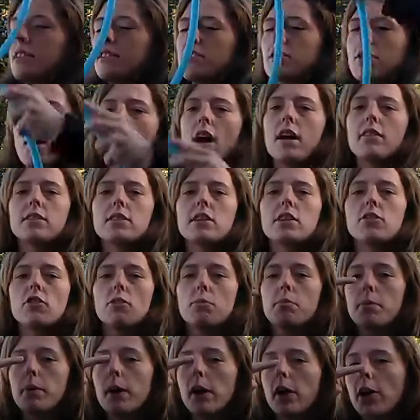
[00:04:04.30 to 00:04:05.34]
you have such a
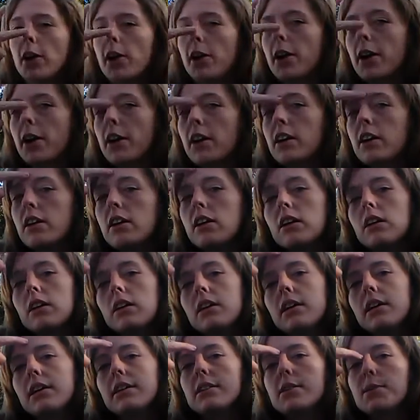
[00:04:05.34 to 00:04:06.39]
bigger
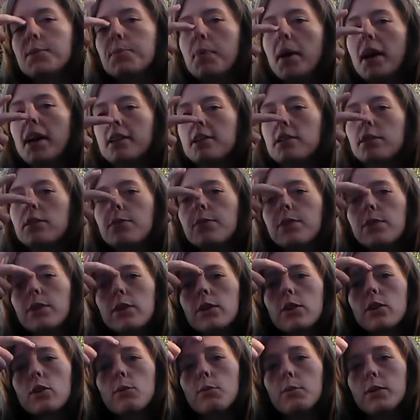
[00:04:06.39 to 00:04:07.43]
space for the
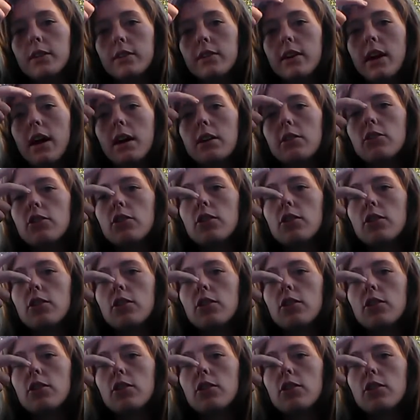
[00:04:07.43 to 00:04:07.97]
hoop to touch.